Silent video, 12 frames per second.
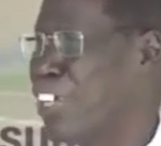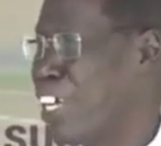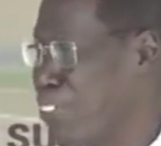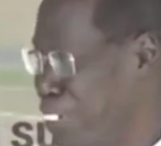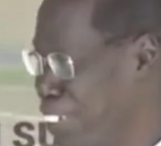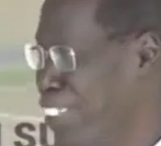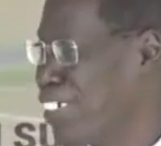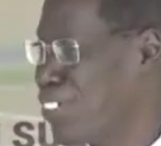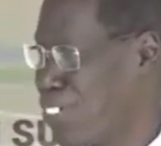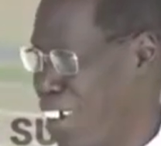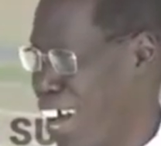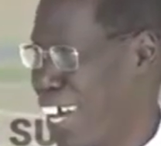anything to
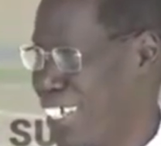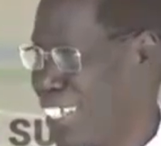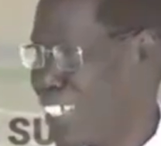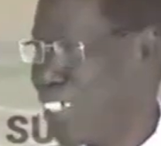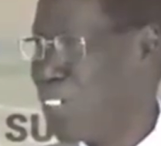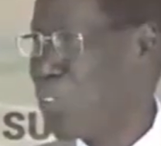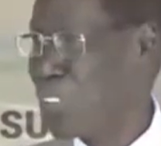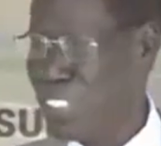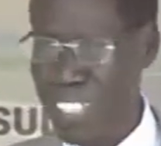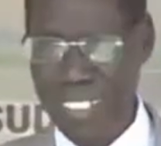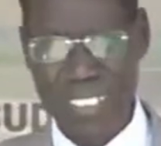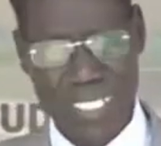hide. We
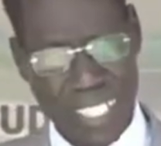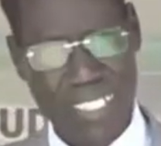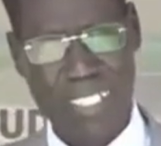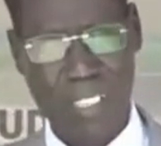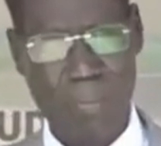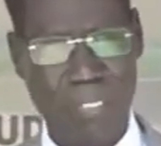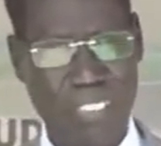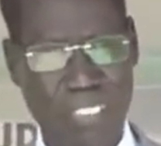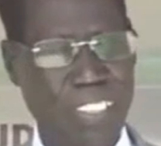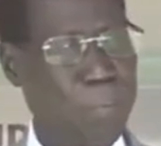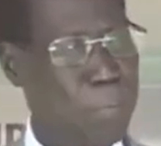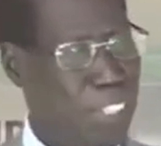just tell them,
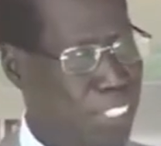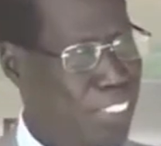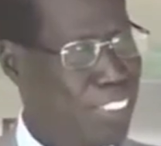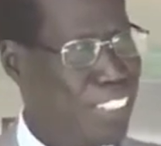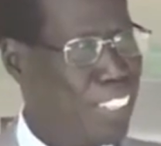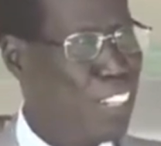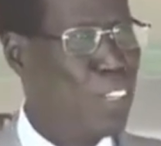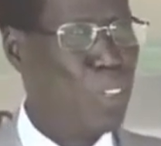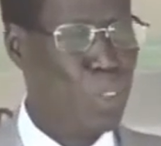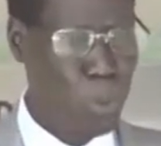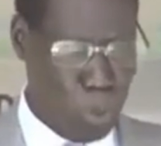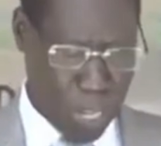please,
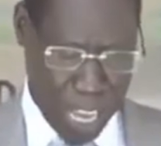you have